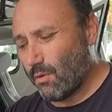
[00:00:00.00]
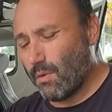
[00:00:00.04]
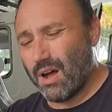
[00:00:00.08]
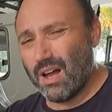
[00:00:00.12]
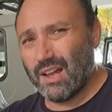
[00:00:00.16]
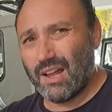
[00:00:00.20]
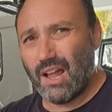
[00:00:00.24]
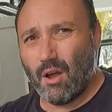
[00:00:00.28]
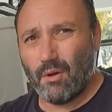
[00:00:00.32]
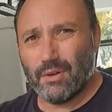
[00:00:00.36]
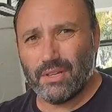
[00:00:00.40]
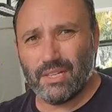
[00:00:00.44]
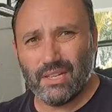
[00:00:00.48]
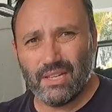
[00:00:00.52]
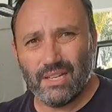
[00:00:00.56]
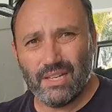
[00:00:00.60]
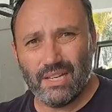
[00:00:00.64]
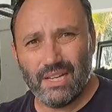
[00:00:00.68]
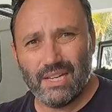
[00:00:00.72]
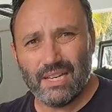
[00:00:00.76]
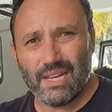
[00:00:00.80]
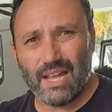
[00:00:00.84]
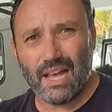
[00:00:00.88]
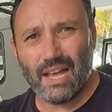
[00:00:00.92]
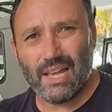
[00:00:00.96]
you are going to
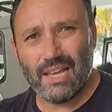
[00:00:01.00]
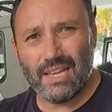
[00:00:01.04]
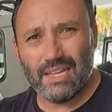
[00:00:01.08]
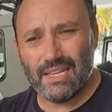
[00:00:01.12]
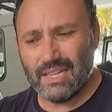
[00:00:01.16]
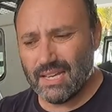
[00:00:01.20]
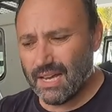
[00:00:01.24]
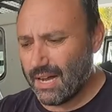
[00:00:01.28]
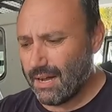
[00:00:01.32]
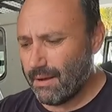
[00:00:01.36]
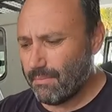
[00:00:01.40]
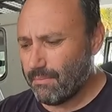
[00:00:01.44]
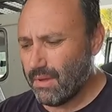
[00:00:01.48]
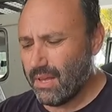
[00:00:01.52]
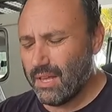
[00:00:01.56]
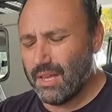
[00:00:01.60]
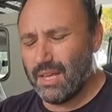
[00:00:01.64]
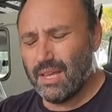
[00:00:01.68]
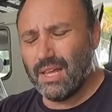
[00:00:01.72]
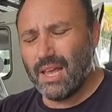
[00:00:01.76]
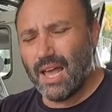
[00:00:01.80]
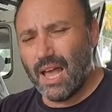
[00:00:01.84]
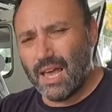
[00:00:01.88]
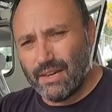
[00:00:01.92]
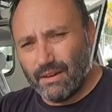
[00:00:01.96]
need a, um,
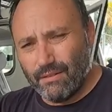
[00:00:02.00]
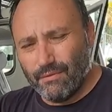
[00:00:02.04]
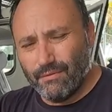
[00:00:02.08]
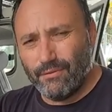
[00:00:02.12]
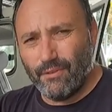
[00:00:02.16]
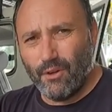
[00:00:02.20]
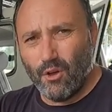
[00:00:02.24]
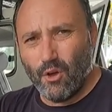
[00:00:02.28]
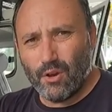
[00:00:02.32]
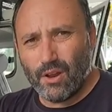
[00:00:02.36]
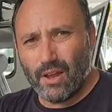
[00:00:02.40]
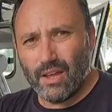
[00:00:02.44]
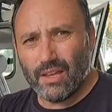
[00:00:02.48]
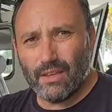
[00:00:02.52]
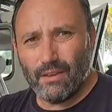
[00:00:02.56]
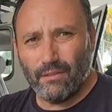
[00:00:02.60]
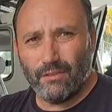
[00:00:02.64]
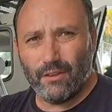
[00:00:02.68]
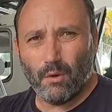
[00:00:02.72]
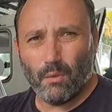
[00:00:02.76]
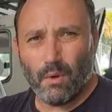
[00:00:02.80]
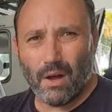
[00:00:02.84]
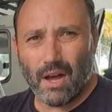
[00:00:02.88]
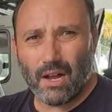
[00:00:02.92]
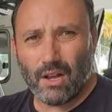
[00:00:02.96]
an inverter
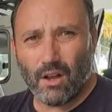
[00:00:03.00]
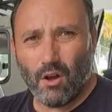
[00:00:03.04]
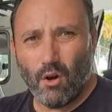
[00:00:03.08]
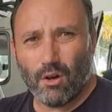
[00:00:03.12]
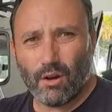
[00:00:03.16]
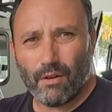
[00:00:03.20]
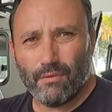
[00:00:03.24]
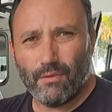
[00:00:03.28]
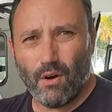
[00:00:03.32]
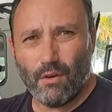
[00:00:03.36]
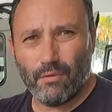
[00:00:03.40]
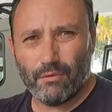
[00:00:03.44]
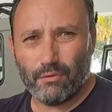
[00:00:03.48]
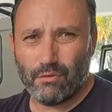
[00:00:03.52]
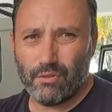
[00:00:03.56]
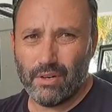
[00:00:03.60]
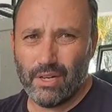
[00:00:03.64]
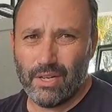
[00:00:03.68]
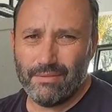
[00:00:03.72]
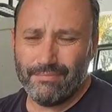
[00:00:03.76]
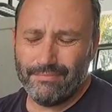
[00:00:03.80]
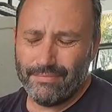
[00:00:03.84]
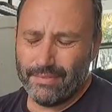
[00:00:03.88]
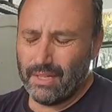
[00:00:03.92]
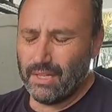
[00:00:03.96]
if you are kind of off
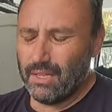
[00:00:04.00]
grid.